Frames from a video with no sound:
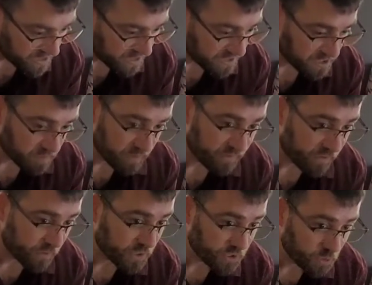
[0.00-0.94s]
it tends to be
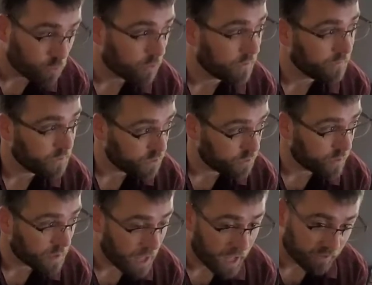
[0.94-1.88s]
very sore if you
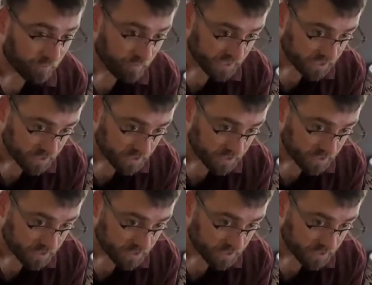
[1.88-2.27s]
do a lot of